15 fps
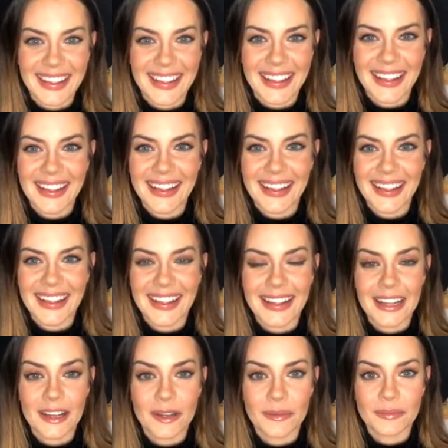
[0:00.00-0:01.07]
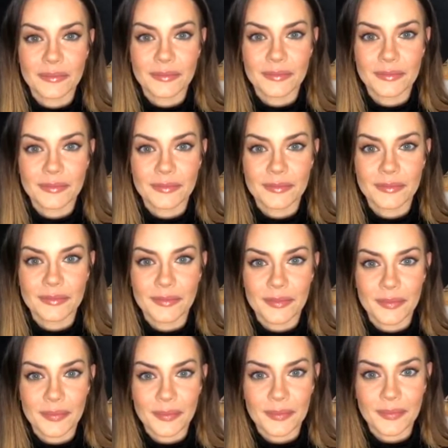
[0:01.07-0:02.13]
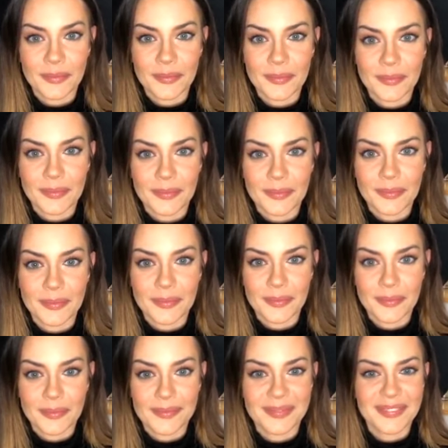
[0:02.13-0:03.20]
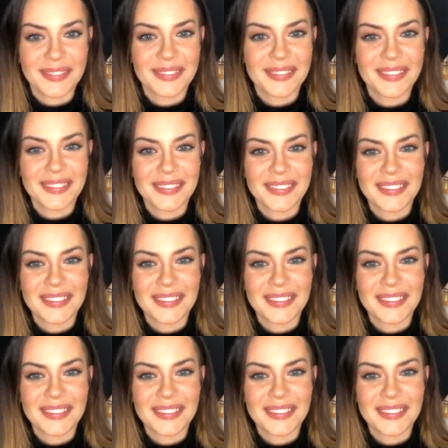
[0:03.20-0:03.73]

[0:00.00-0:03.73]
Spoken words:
No words are spoken by the person on screen.